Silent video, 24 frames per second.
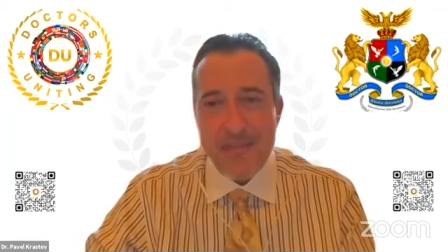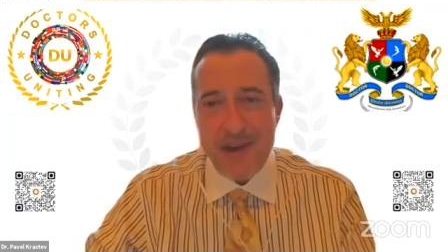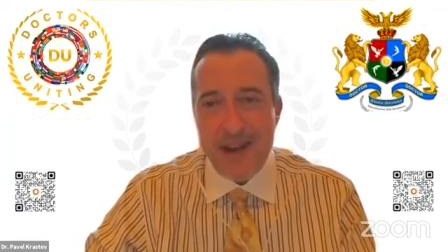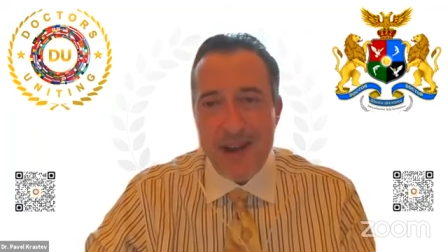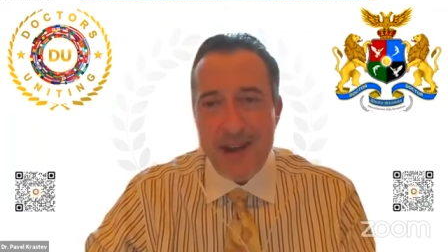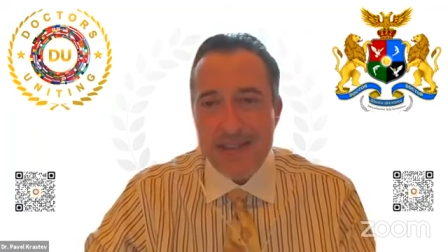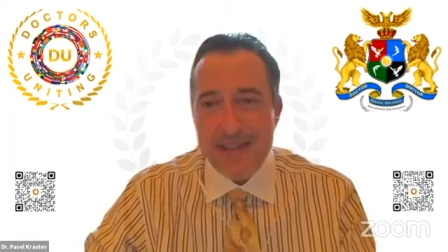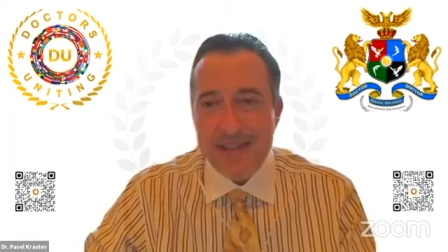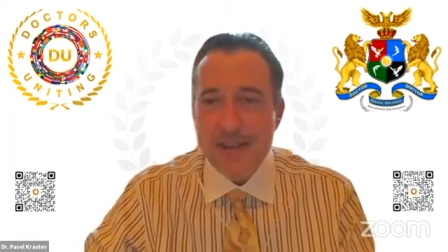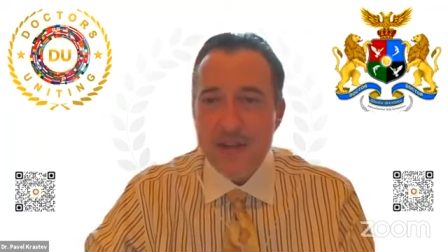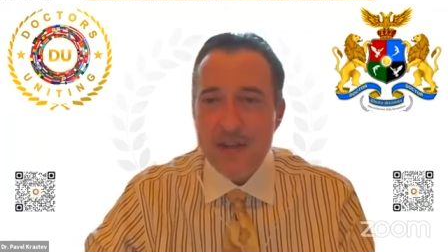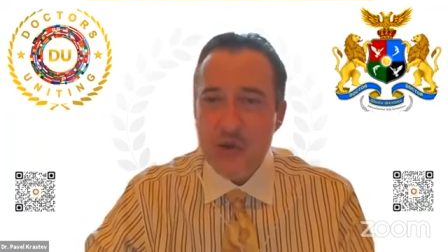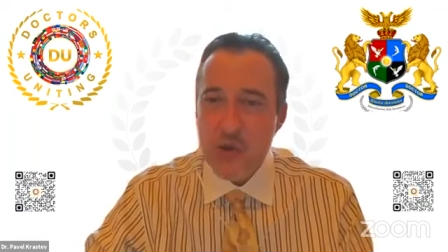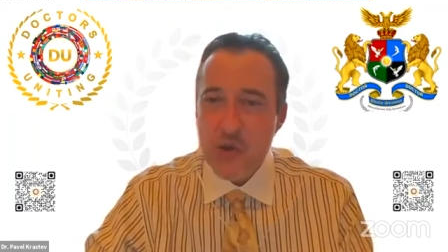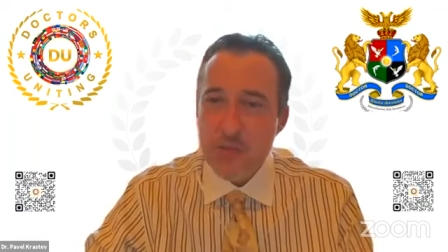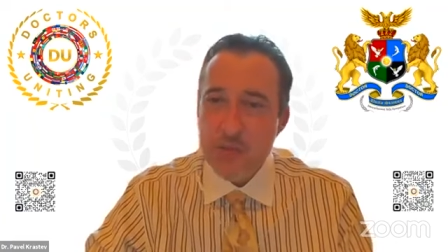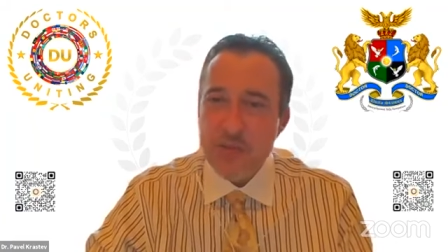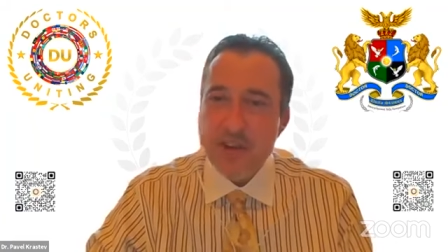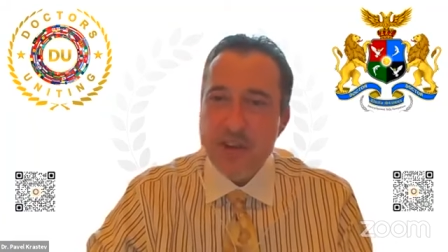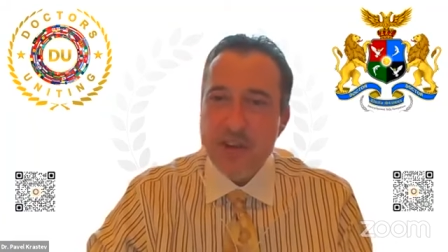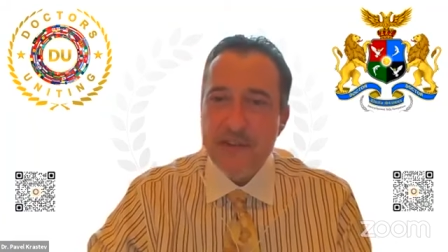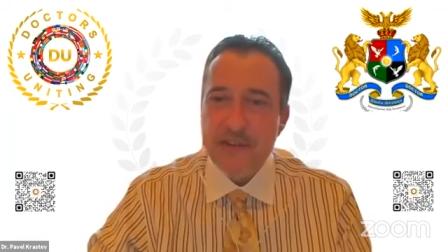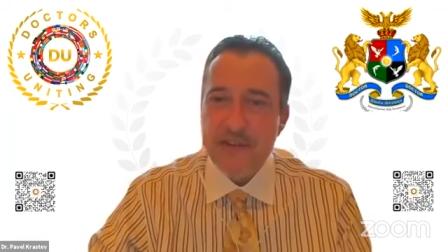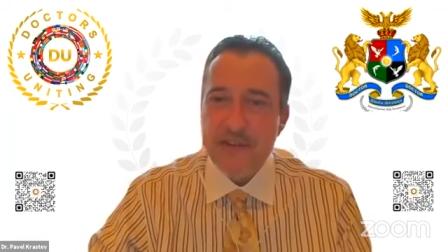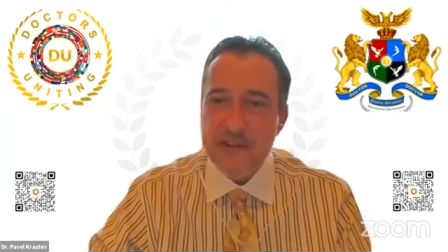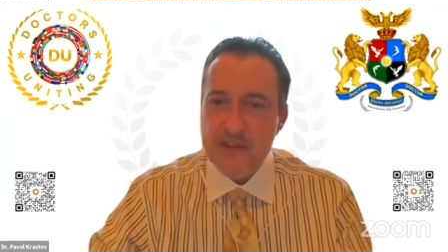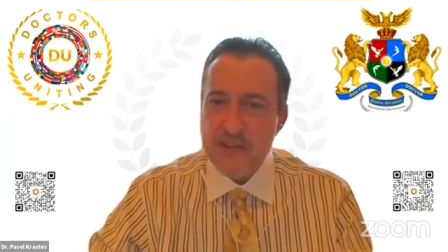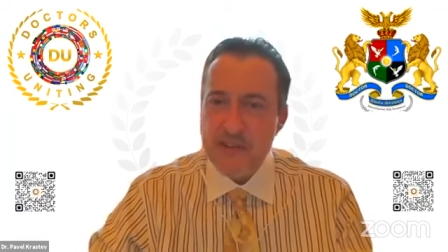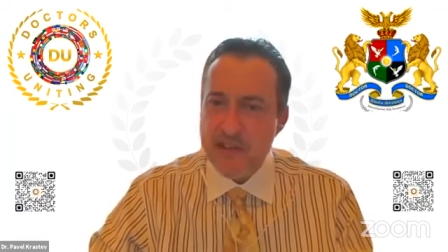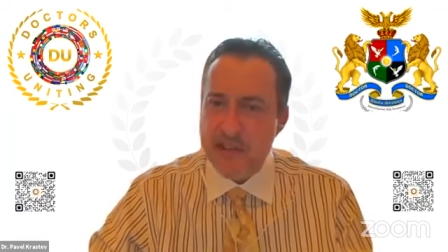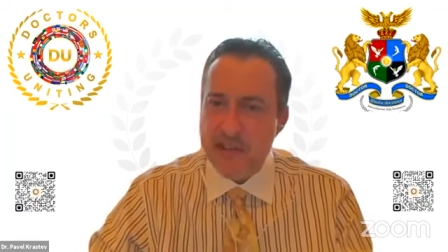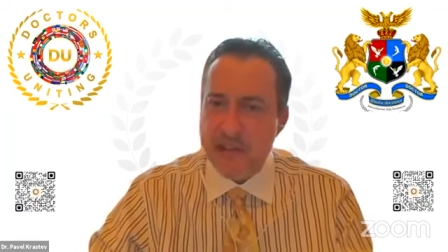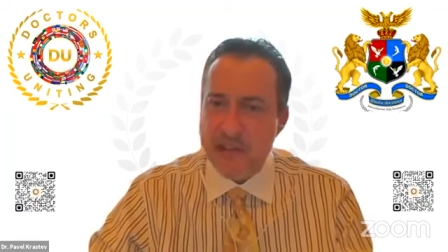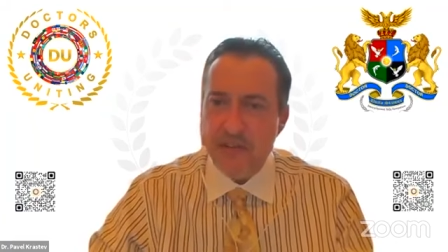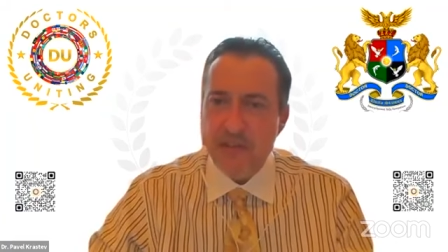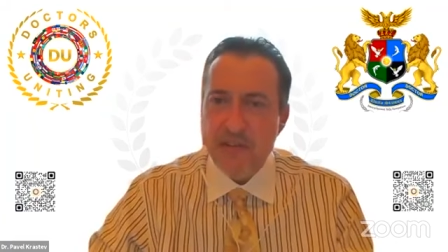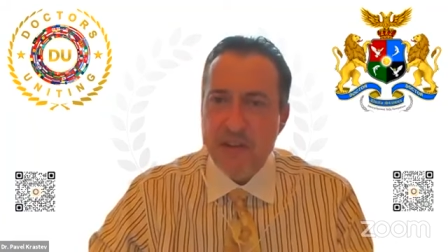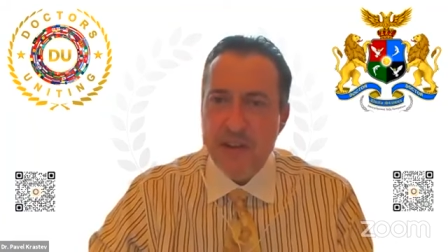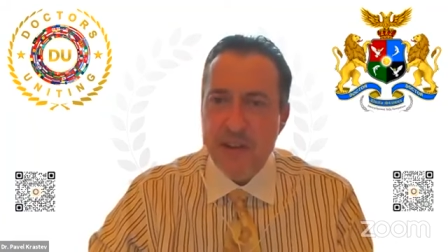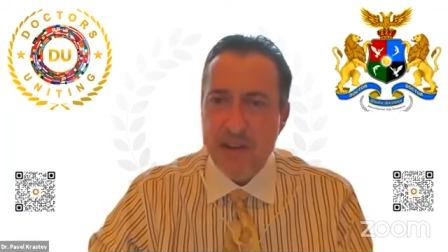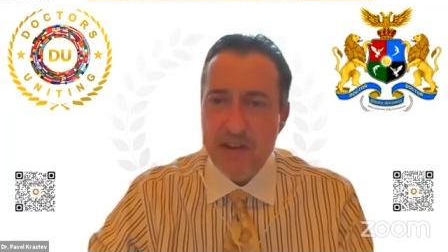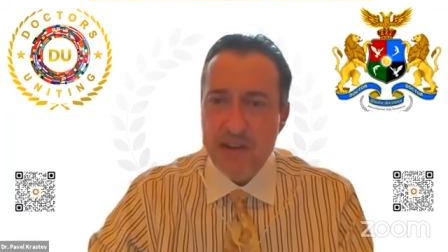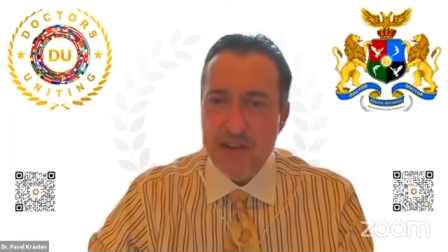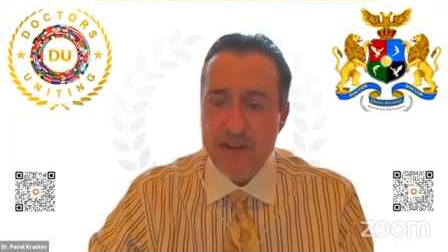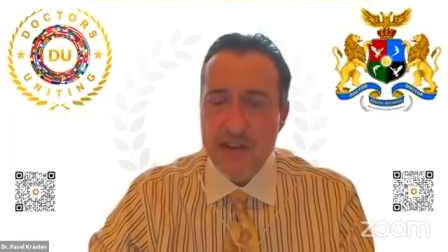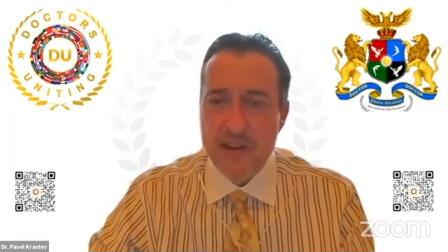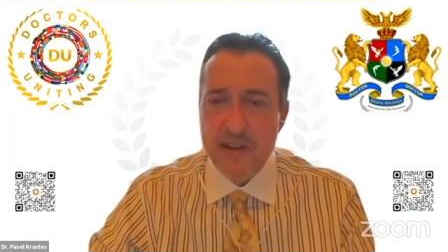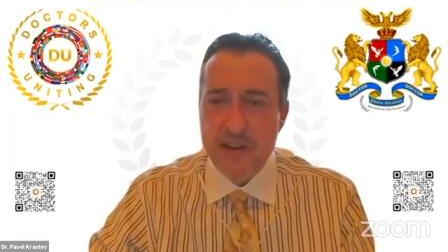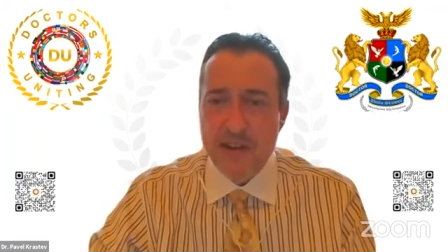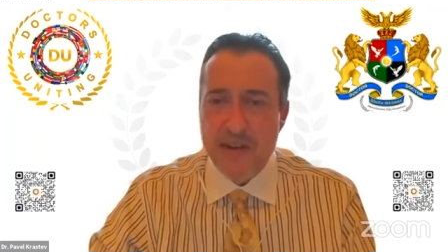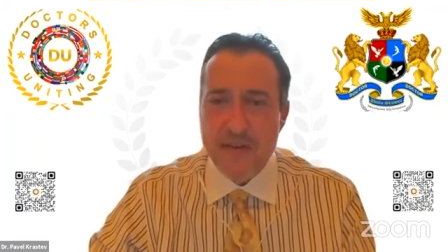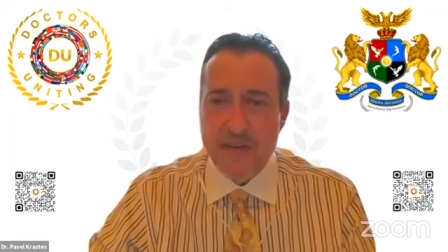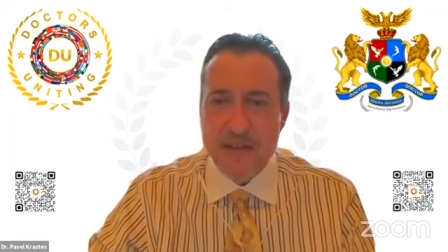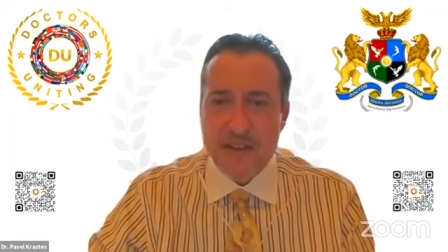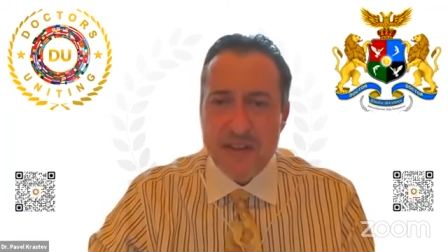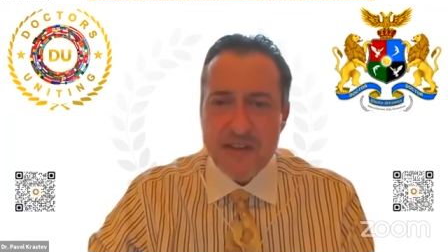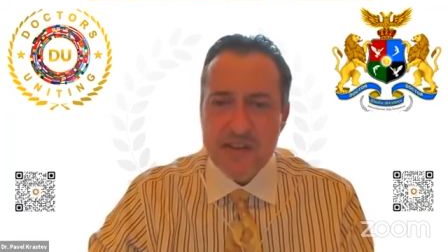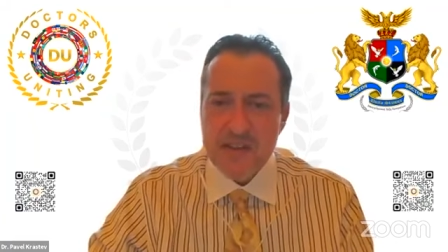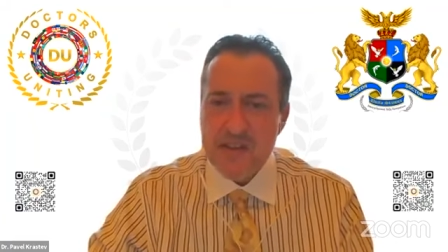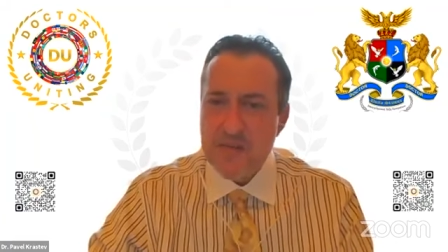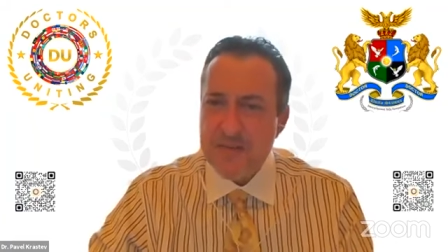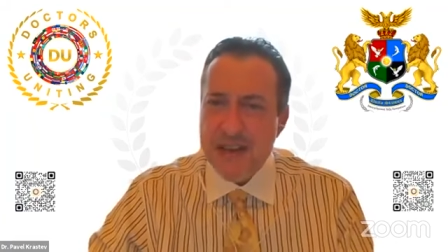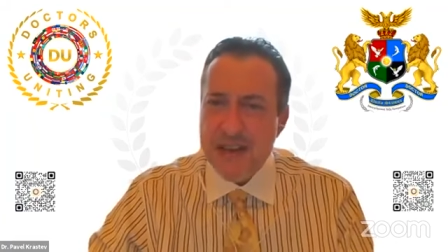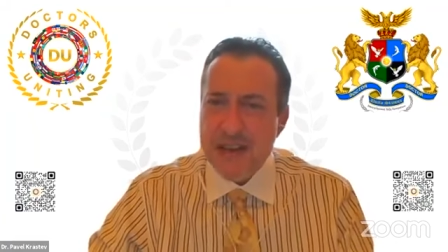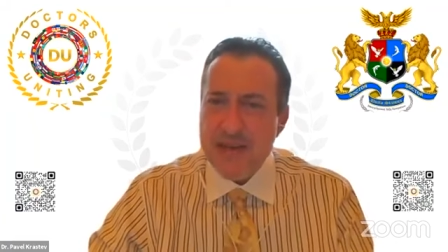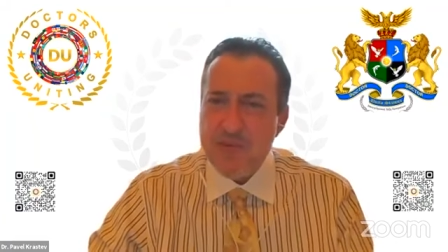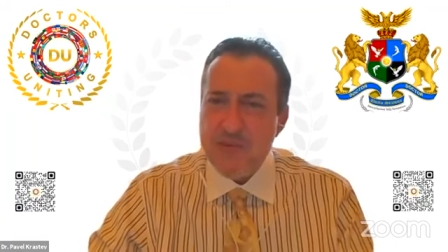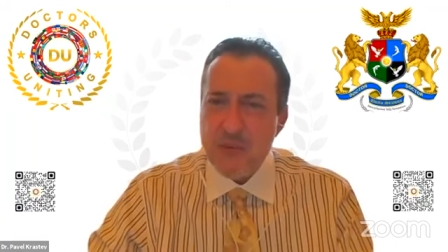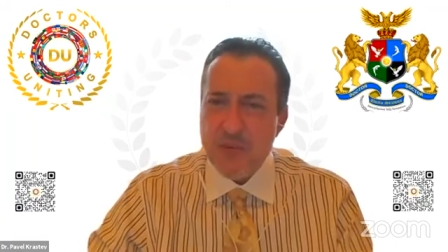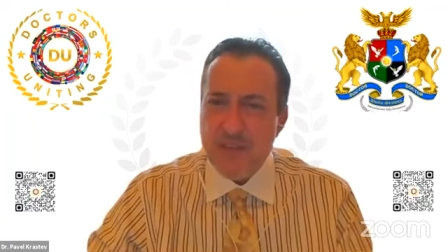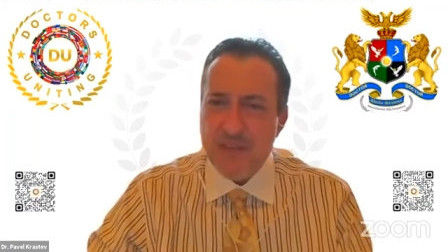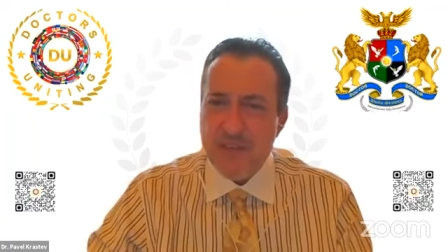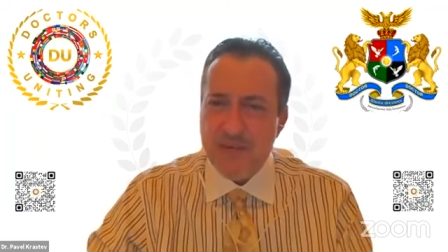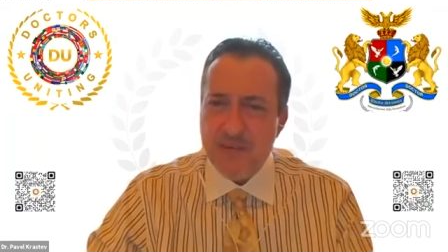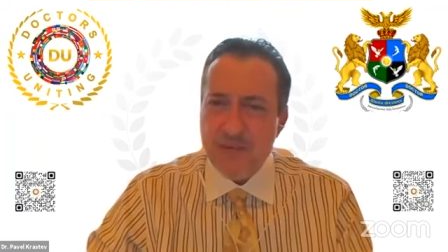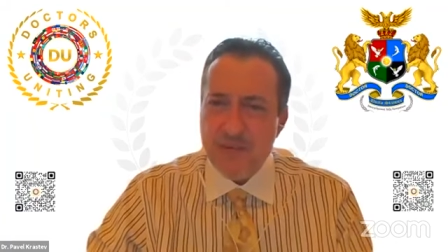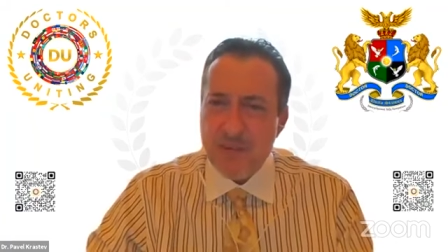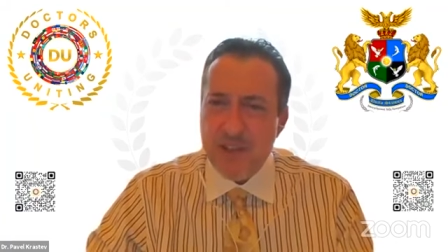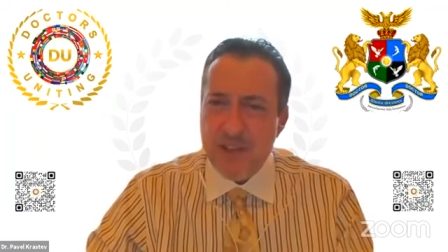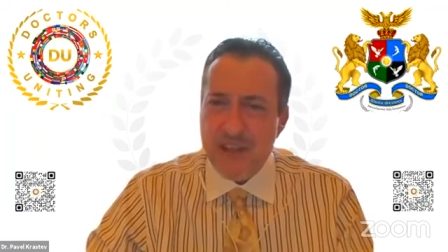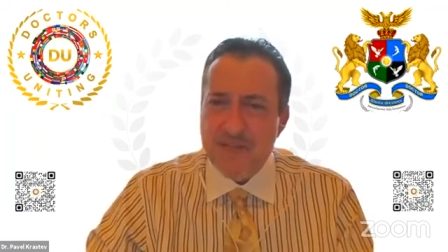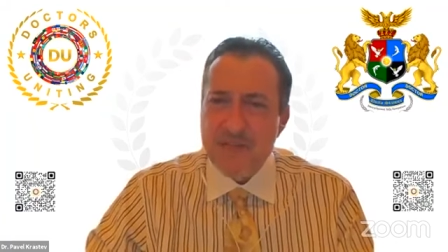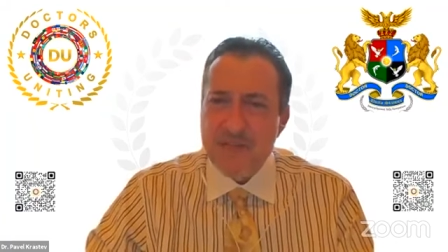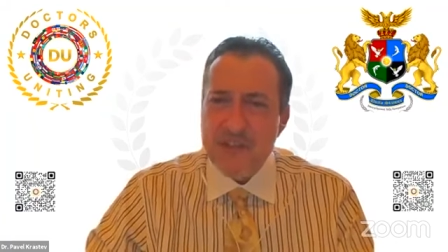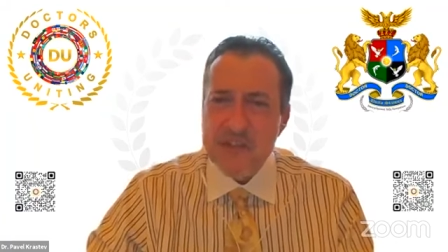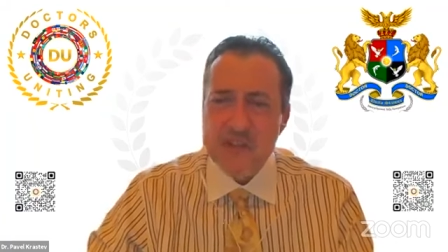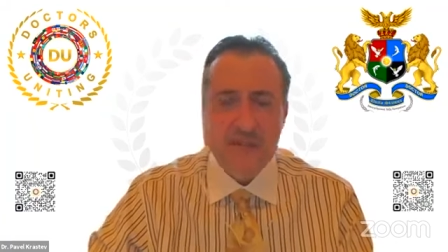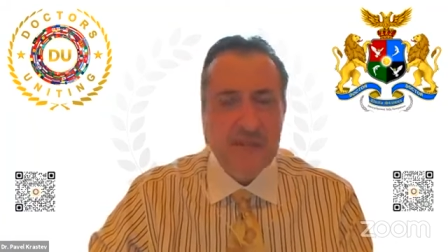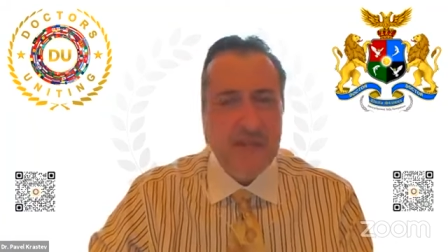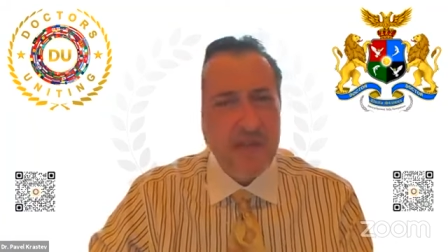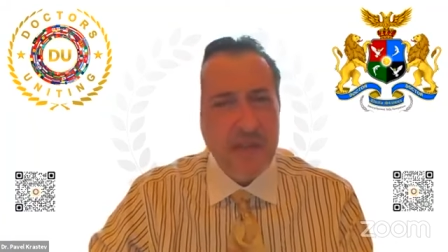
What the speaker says: I think, so many of us in healthcare, sometimes we have this